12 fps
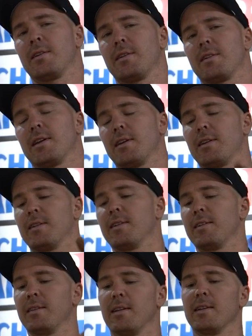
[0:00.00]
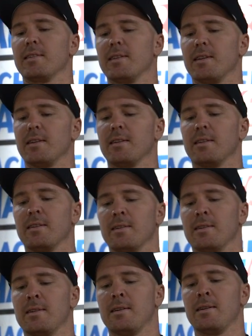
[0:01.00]
click, that's it.
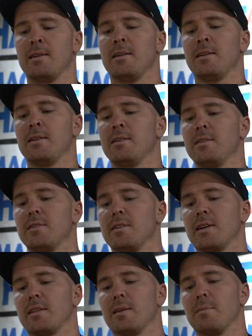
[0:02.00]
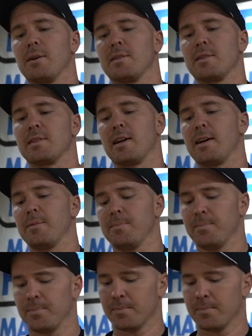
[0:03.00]
Check they're both the same.